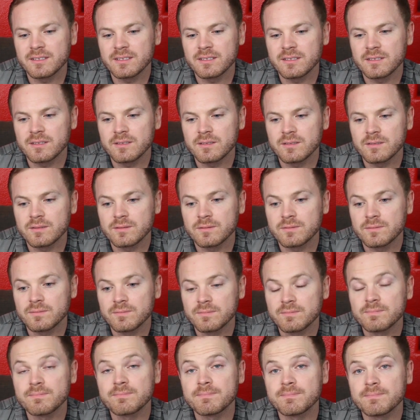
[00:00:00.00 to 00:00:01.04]

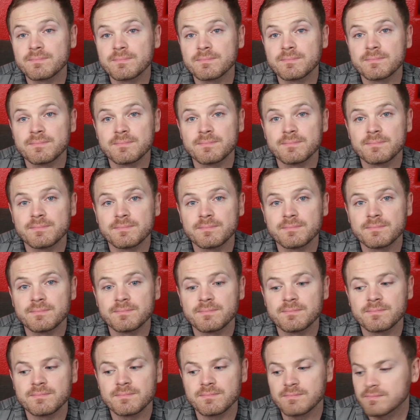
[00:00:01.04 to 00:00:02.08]

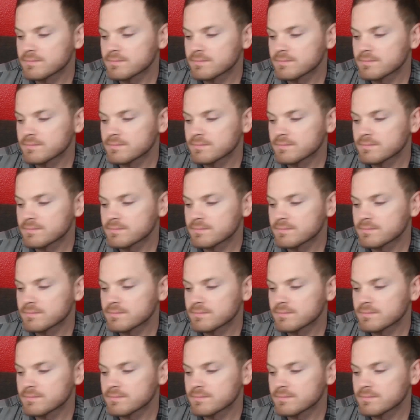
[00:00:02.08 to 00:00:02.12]
[no speech]